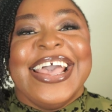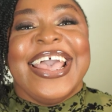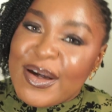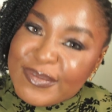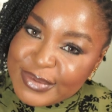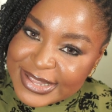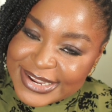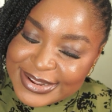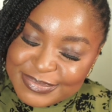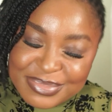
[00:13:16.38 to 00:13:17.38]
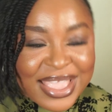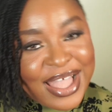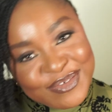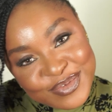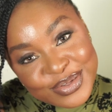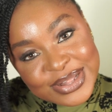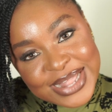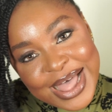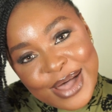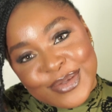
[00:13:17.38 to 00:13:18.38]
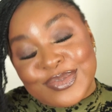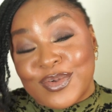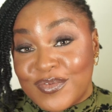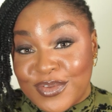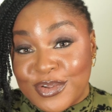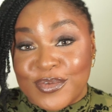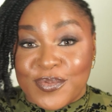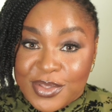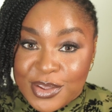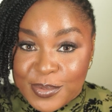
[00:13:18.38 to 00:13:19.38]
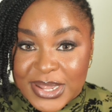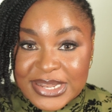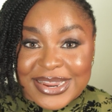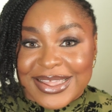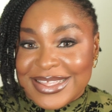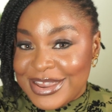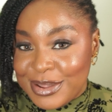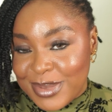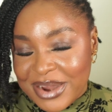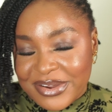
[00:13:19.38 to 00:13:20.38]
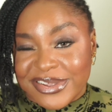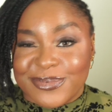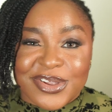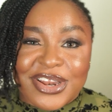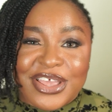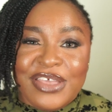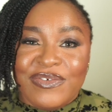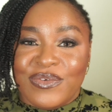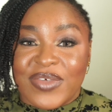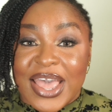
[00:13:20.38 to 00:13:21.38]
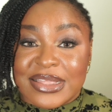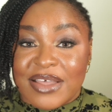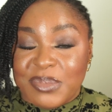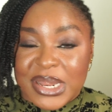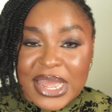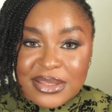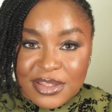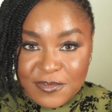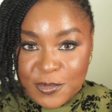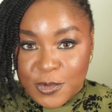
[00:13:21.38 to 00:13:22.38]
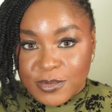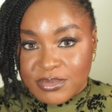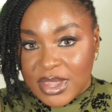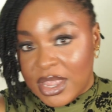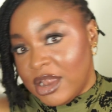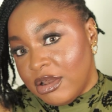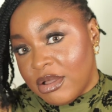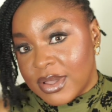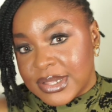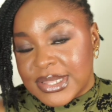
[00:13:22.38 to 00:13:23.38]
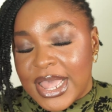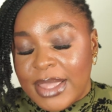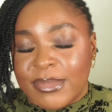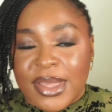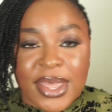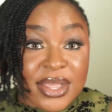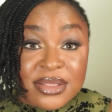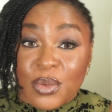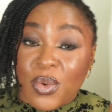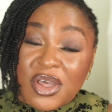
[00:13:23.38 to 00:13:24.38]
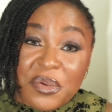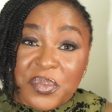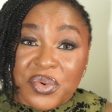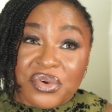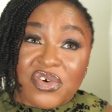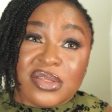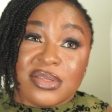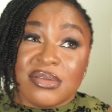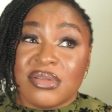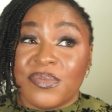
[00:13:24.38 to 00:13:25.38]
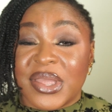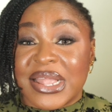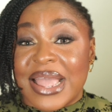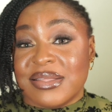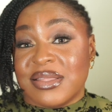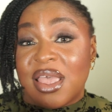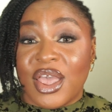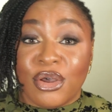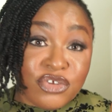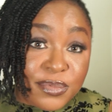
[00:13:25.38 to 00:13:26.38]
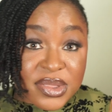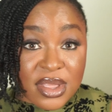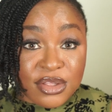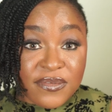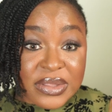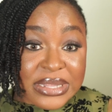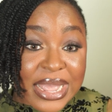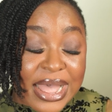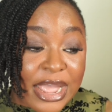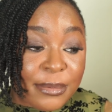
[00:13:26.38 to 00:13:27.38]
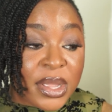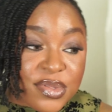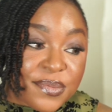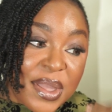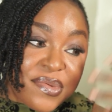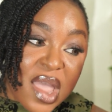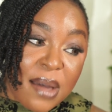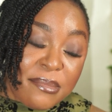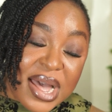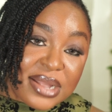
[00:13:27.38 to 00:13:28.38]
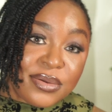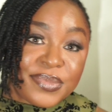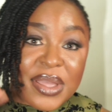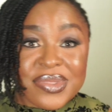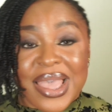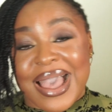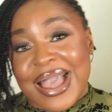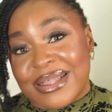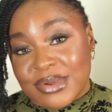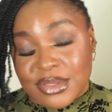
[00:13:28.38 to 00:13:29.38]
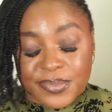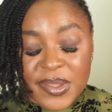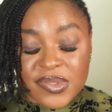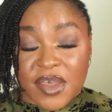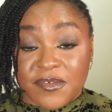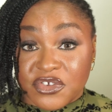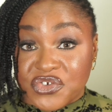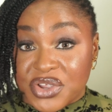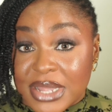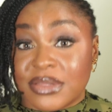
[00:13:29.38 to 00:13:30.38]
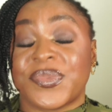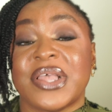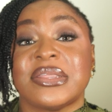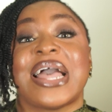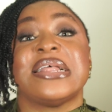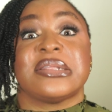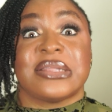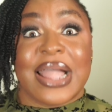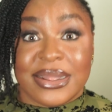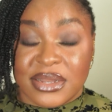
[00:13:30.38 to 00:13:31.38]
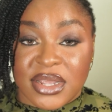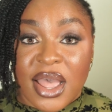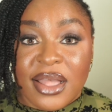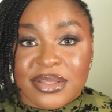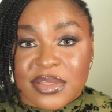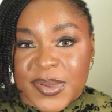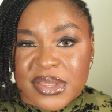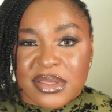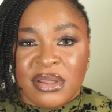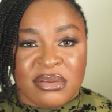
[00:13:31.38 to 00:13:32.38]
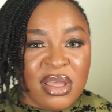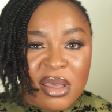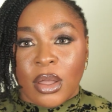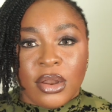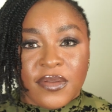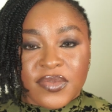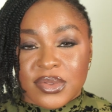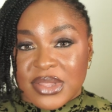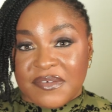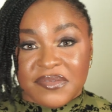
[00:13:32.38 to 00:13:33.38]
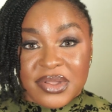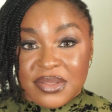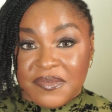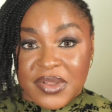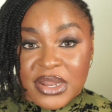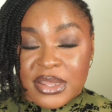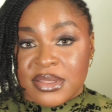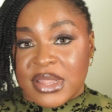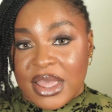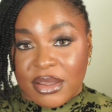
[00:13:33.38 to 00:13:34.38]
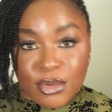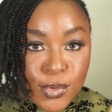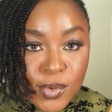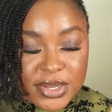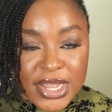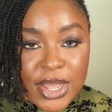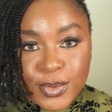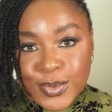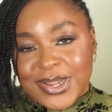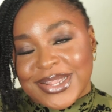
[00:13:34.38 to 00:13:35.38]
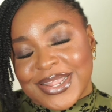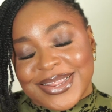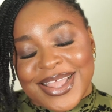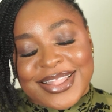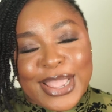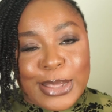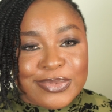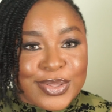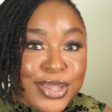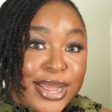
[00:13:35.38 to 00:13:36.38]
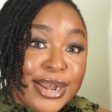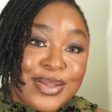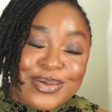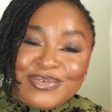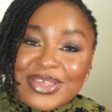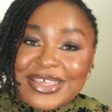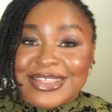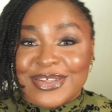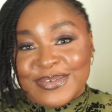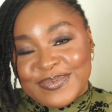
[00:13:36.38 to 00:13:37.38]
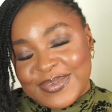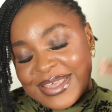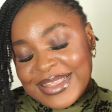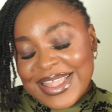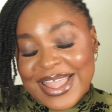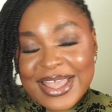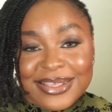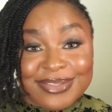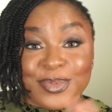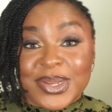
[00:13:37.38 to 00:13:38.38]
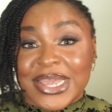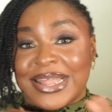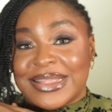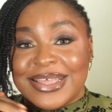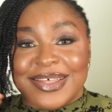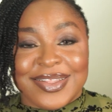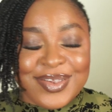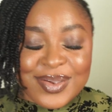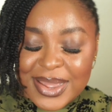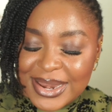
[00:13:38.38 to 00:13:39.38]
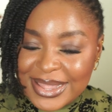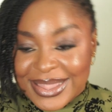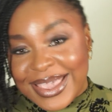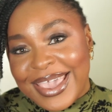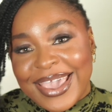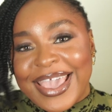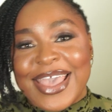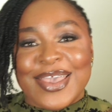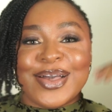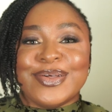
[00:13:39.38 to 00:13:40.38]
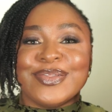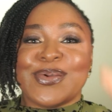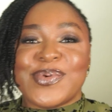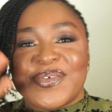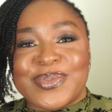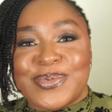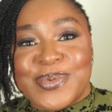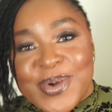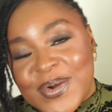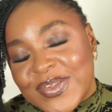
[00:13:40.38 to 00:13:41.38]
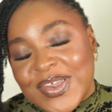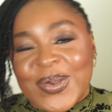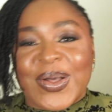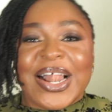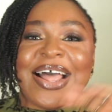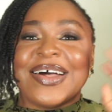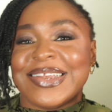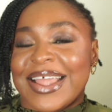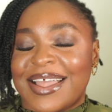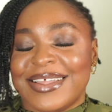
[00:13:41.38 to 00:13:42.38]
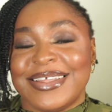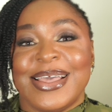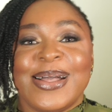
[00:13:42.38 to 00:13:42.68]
and fall in and fall out of love with your partner in a marriage, especially if you guys have been at it for a long time. It's a work in progress. It's not something that is there 100% of the time. And sometimes you are mad, sometimes you are angry, sometimes you are frustrated, sometimes you can't stand this person. All of those are fleeting feelings that go on their own, and then there are times where you are lovey, dovey, nice, nobody can tell you anything, you're on top of the world, you're on cloud nine.